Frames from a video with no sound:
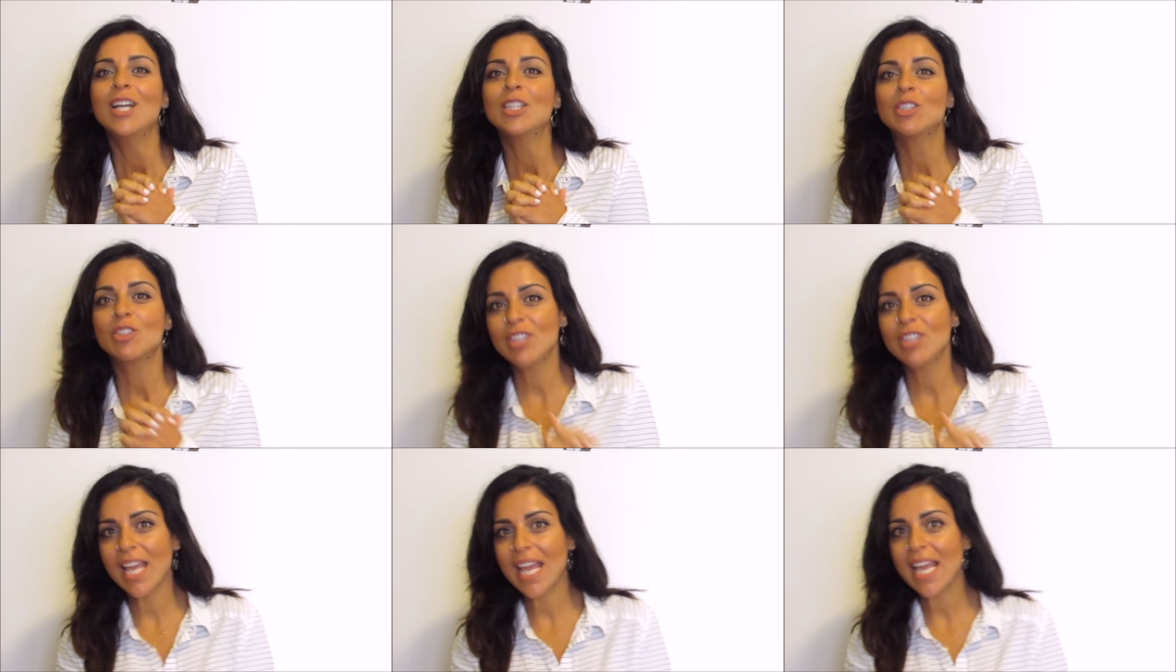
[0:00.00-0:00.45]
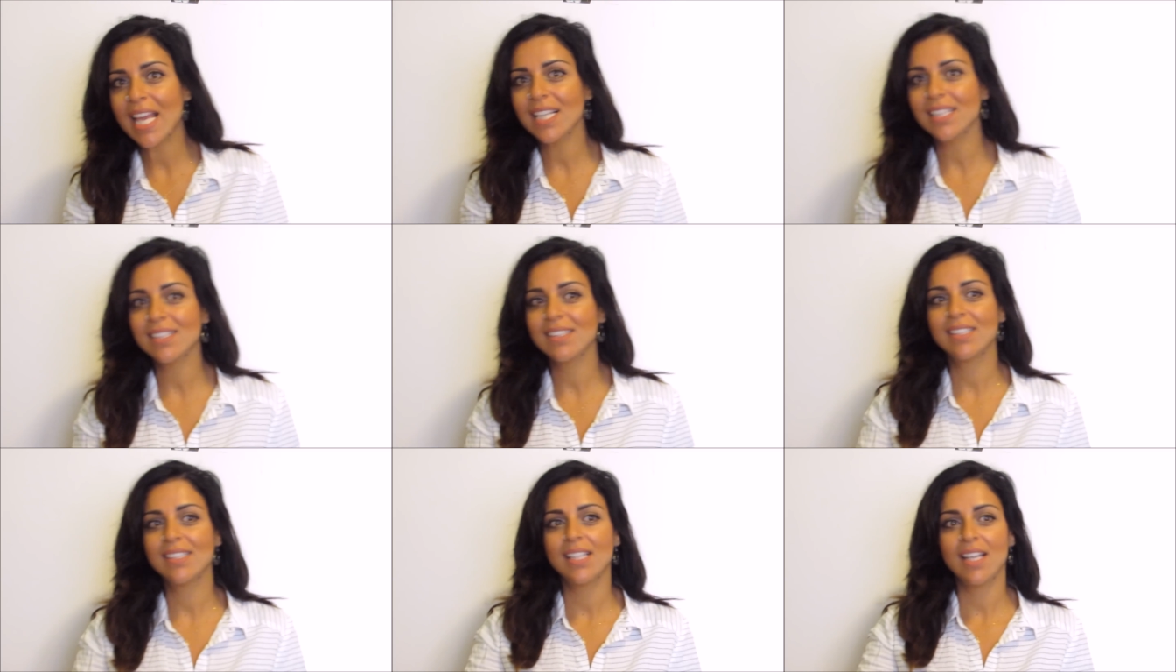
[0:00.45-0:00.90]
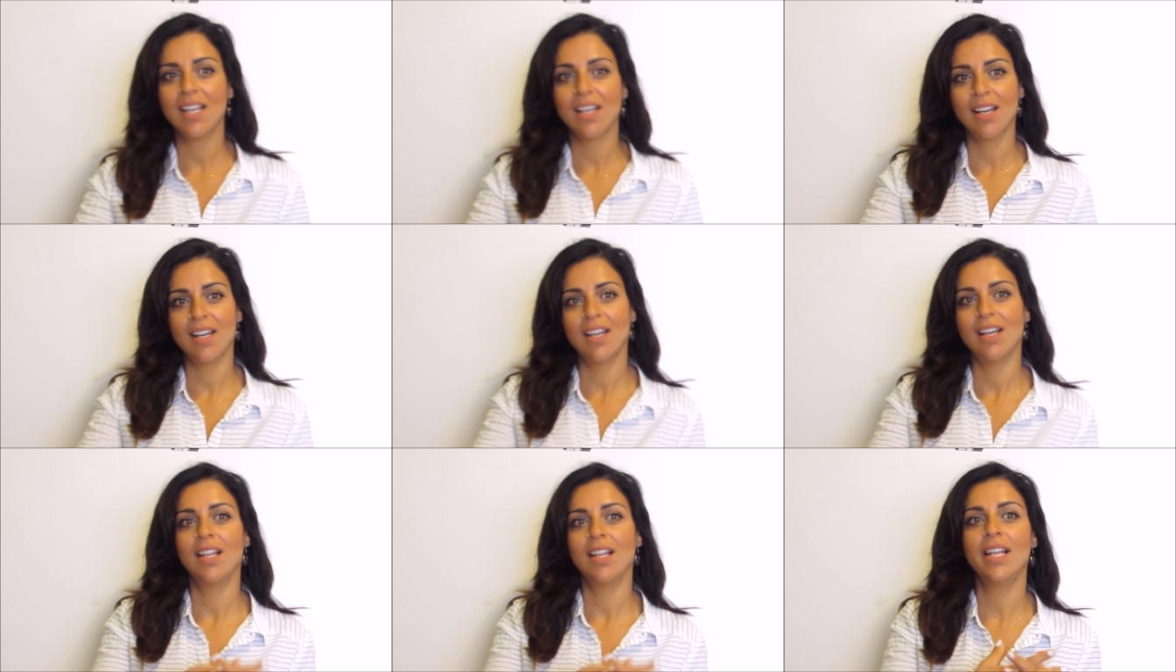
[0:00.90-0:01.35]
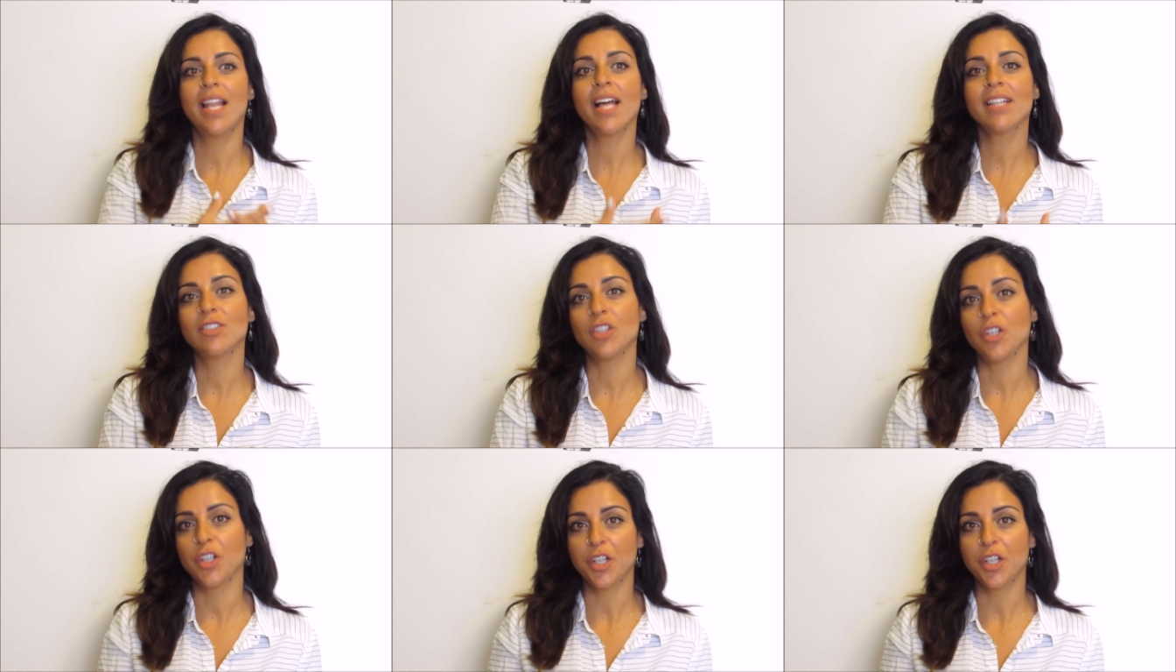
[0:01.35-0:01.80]
Today's
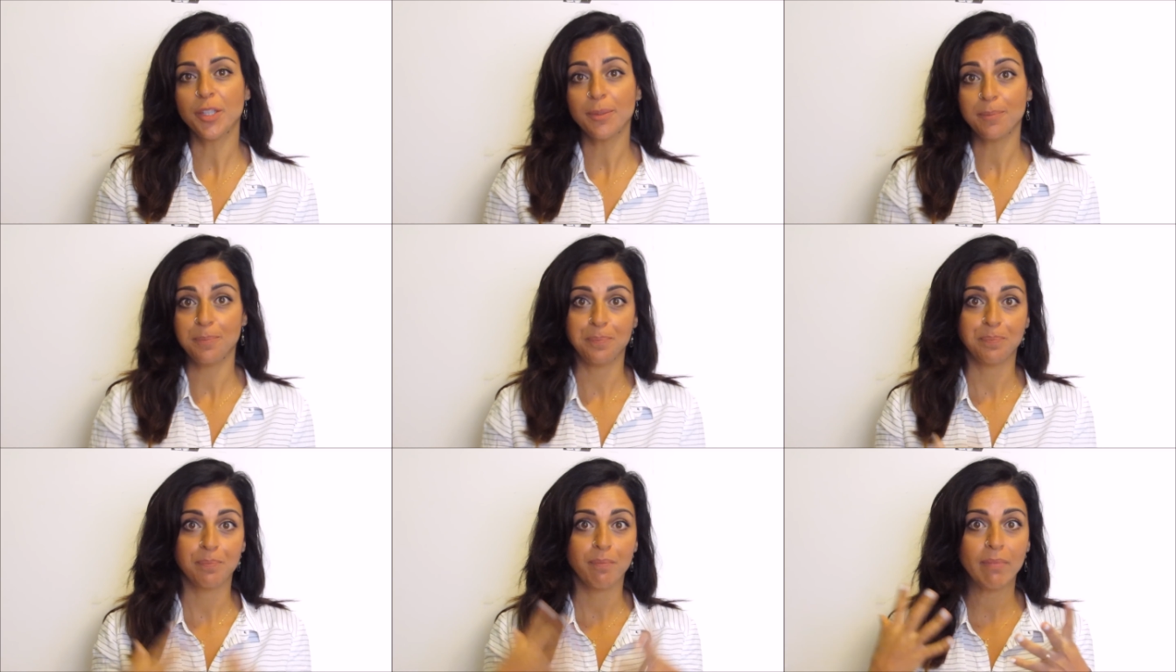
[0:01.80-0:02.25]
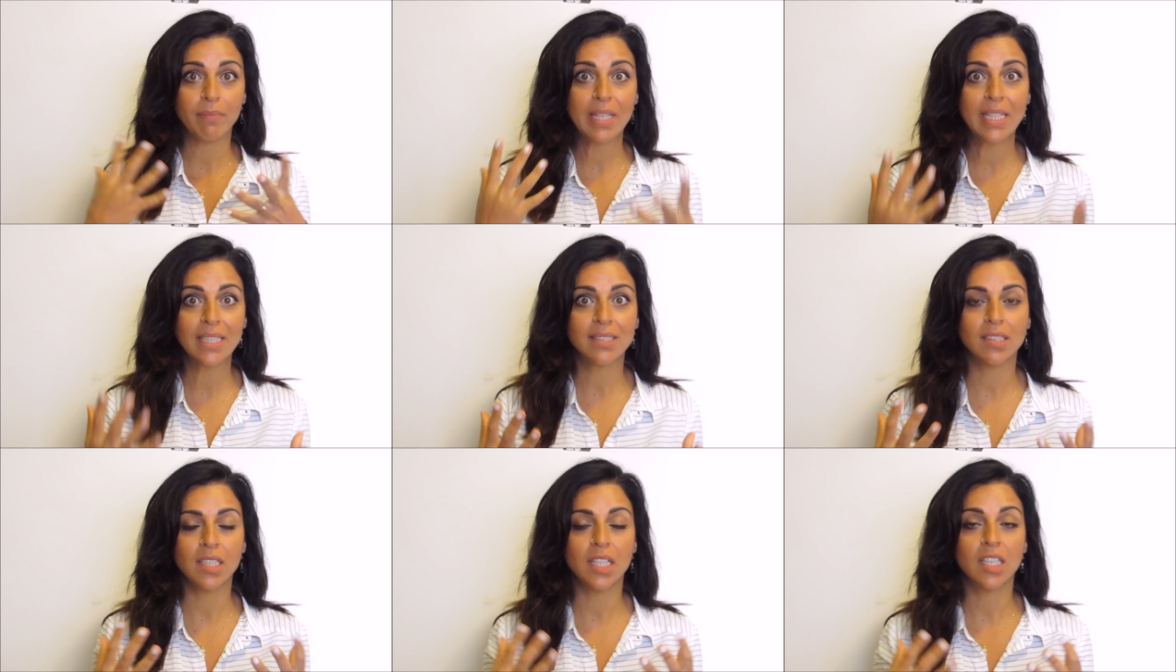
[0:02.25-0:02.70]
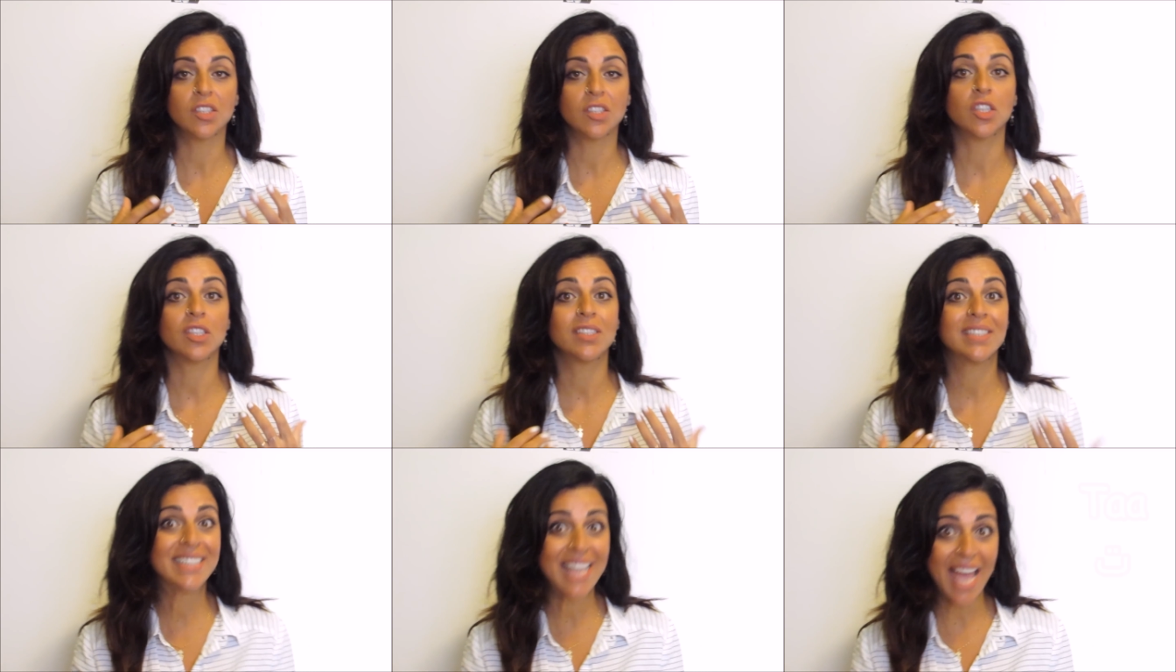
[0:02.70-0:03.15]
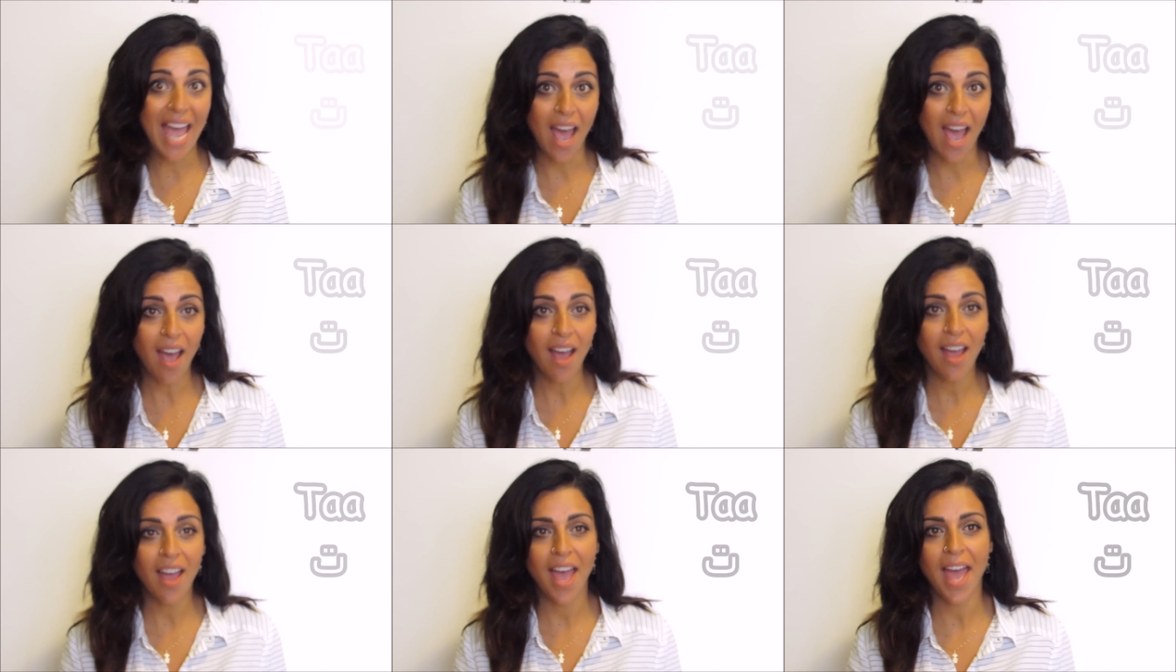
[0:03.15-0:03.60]
letter is the letter
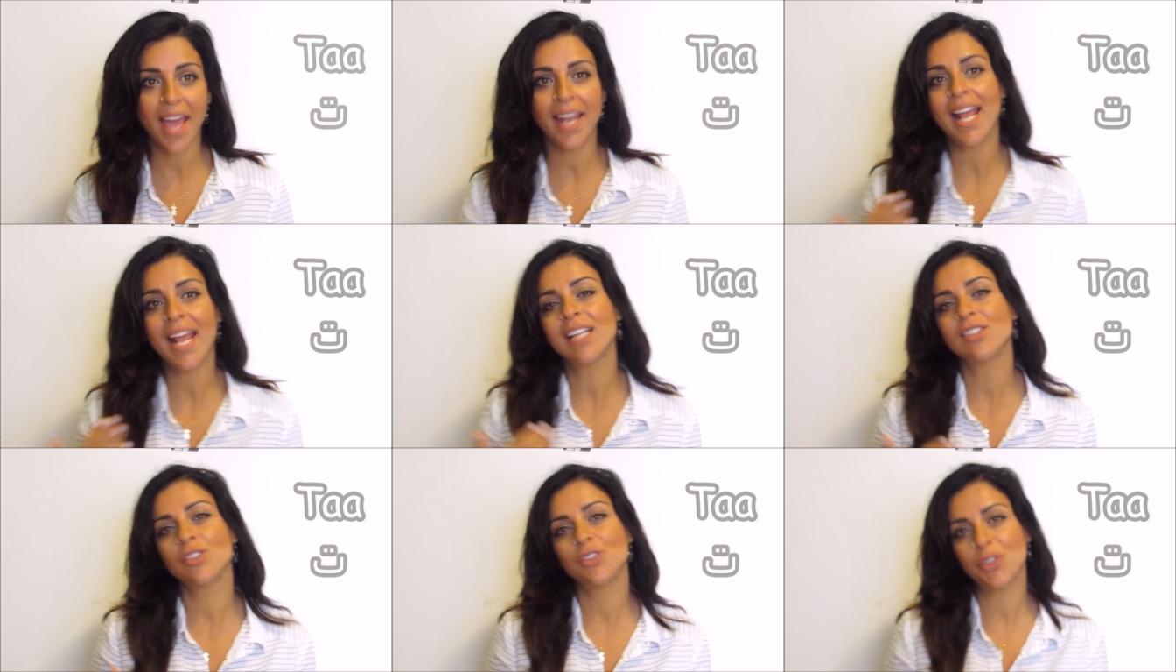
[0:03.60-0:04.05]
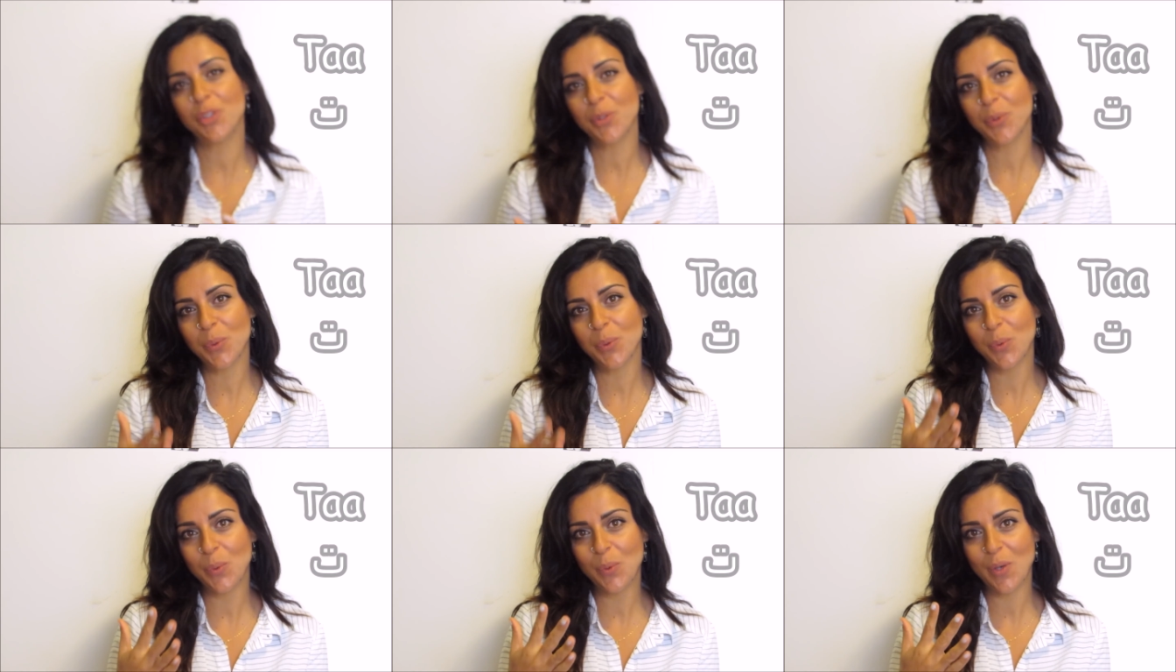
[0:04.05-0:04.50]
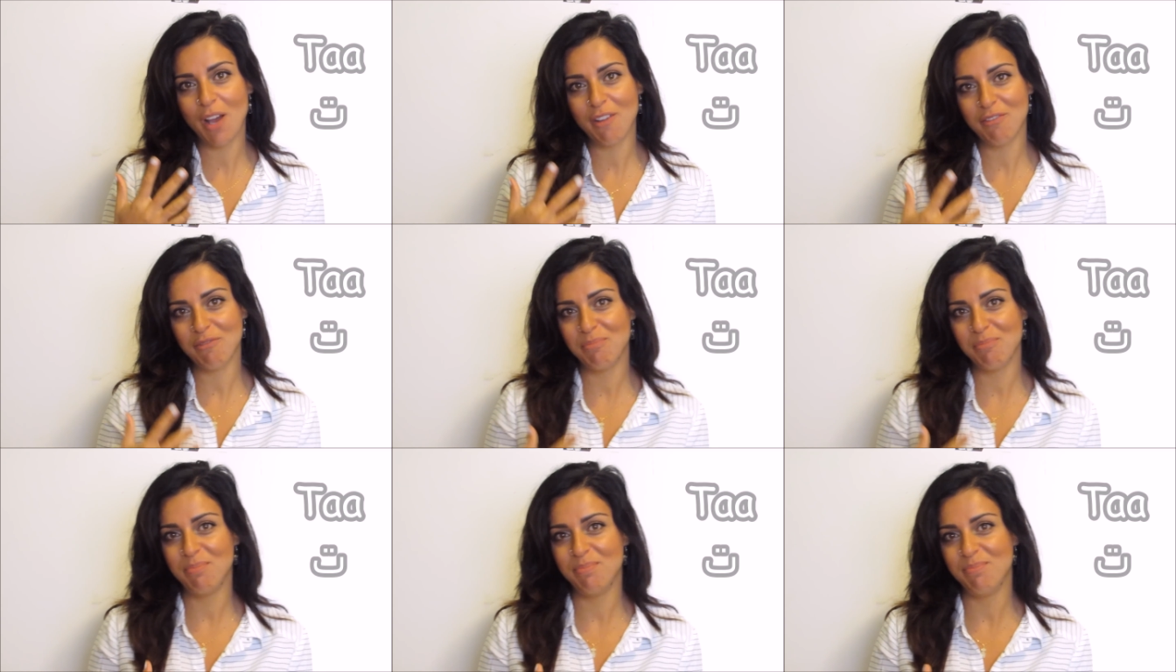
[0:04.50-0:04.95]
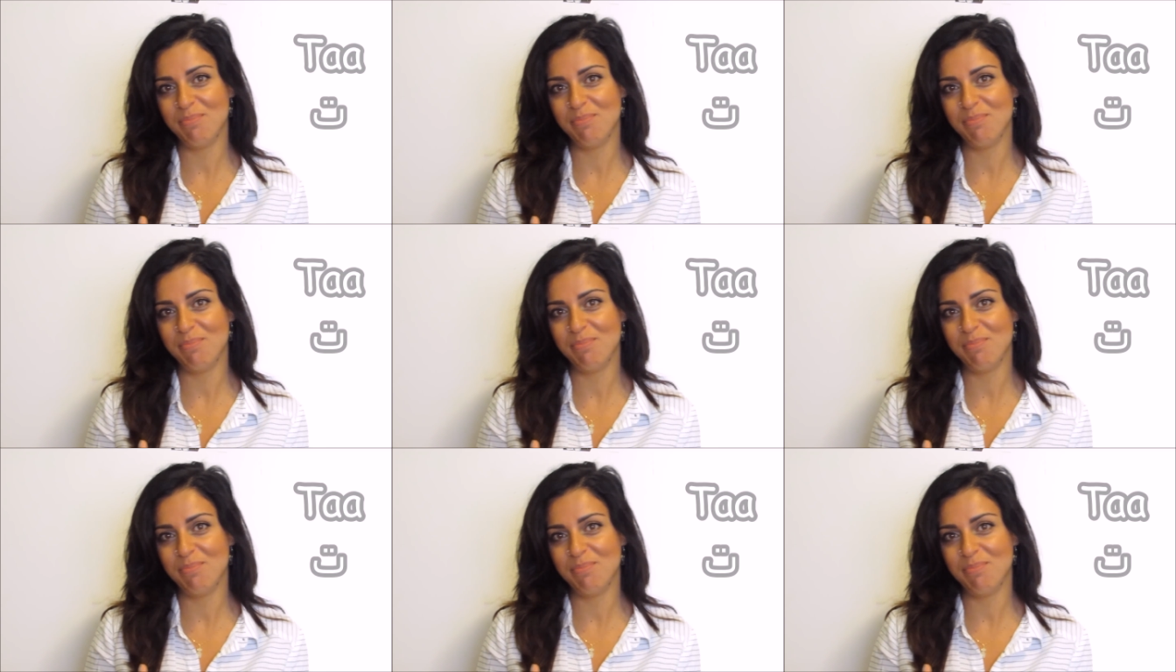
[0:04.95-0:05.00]
ta, and as you have